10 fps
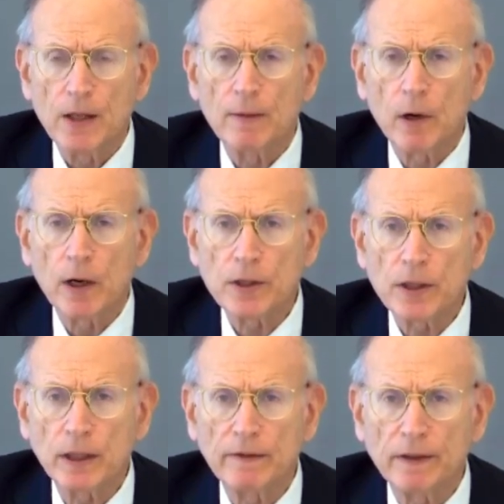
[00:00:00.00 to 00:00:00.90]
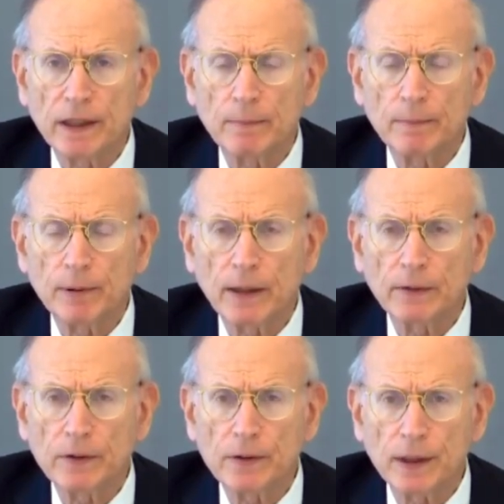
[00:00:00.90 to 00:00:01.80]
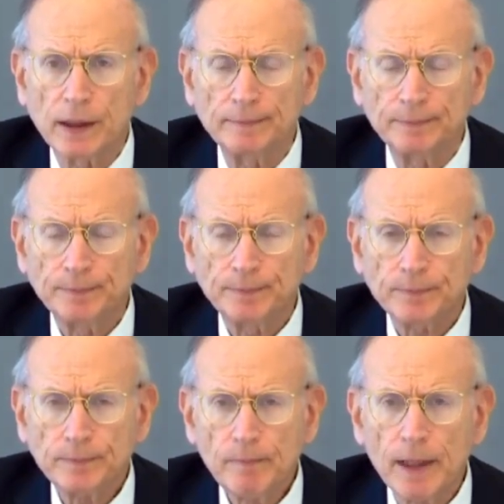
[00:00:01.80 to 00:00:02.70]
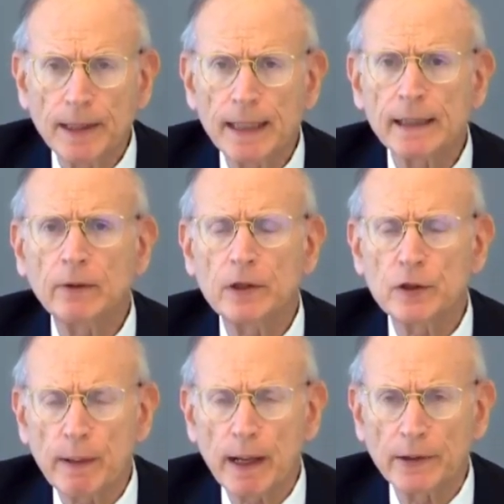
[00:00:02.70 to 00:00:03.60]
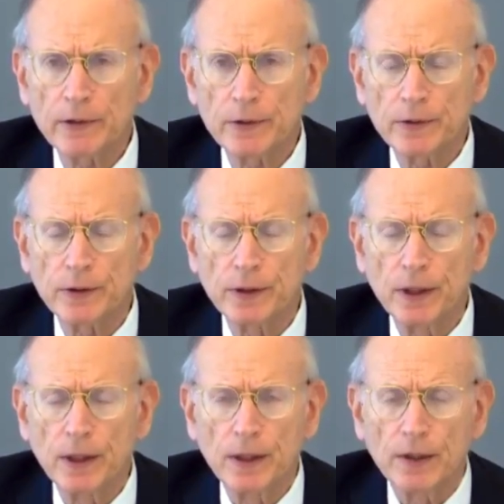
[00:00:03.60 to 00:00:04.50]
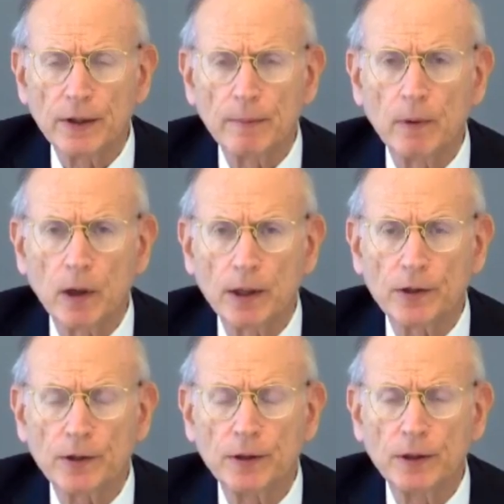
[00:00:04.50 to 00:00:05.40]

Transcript: The March of the Living, I'm proud to say, not only sponsors the march,